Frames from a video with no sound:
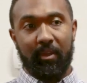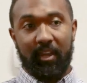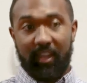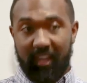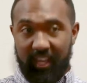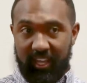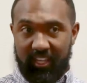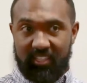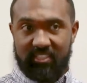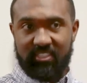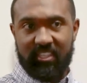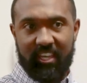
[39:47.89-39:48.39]

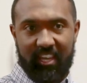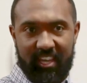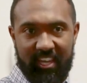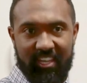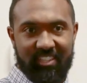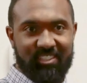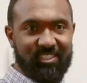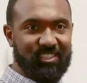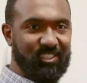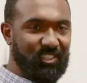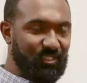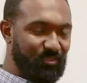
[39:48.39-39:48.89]
Is
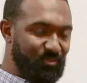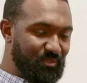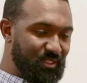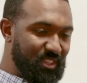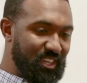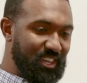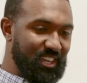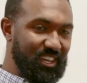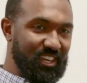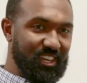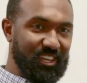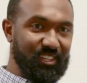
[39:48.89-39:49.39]
it
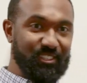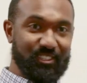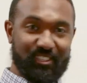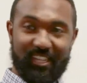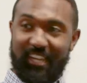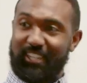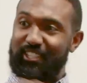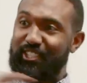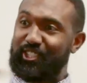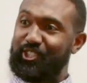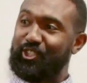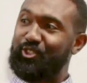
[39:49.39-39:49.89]
the
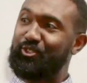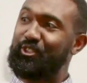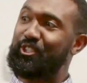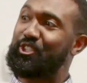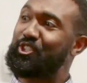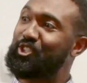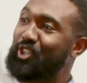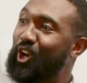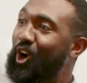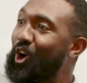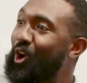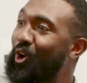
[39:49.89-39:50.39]
dentistry
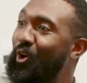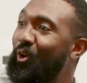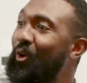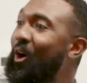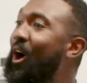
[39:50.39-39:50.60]
show